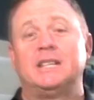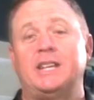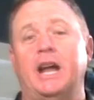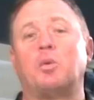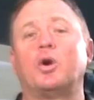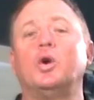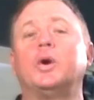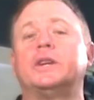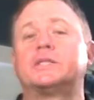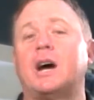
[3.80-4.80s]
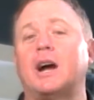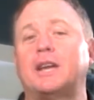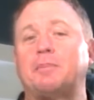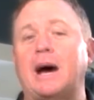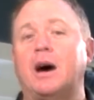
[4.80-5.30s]
Today we're going to talk
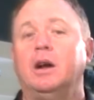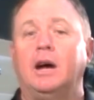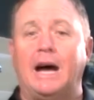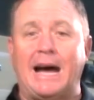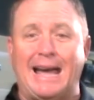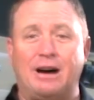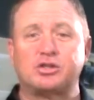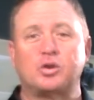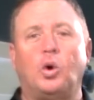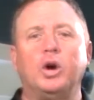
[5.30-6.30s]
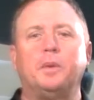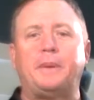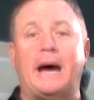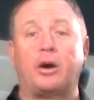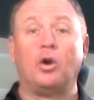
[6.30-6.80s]
about a house oil
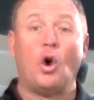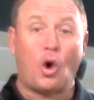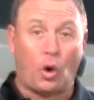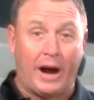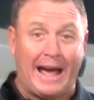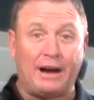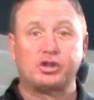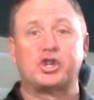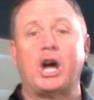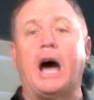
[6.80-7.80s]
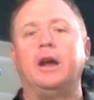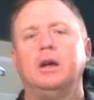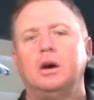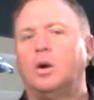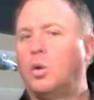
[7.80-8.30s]
pattern or a house shot.
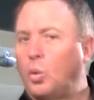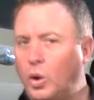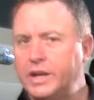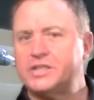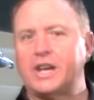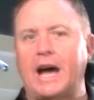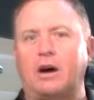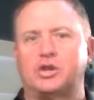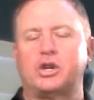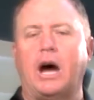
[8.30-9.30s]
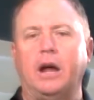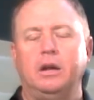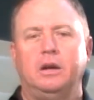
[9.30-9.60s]
What is a house shot?